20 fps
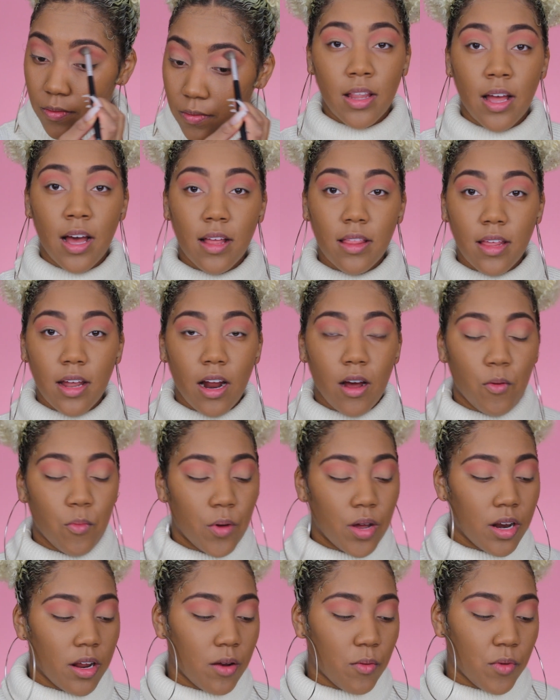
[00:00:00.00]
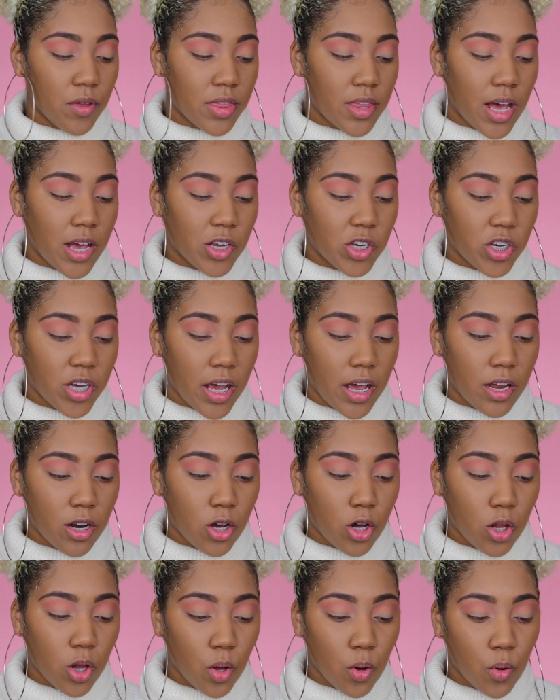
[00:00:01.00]
Now that I went in with that
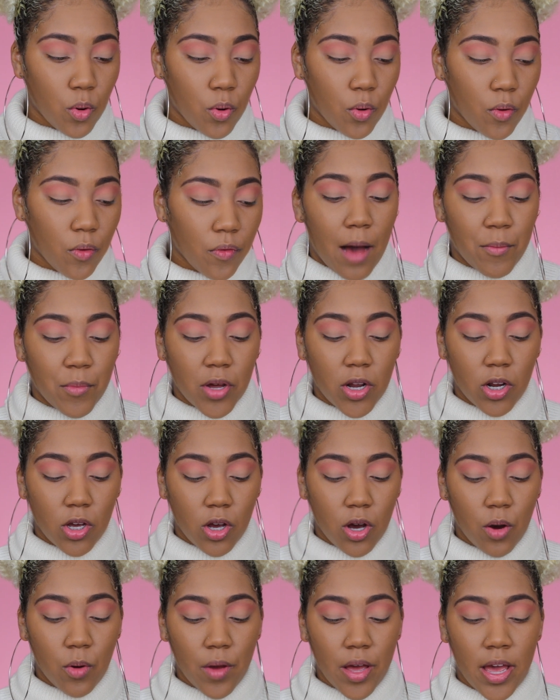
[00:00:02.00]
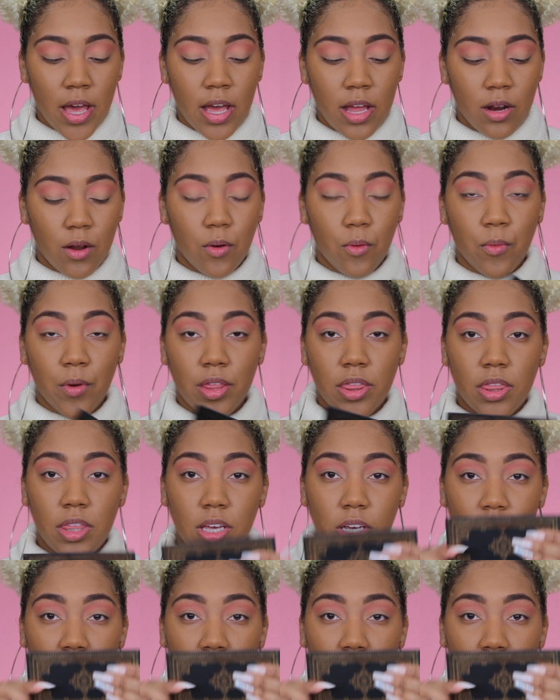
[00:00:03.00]
shade Clove, I'm going to go in with the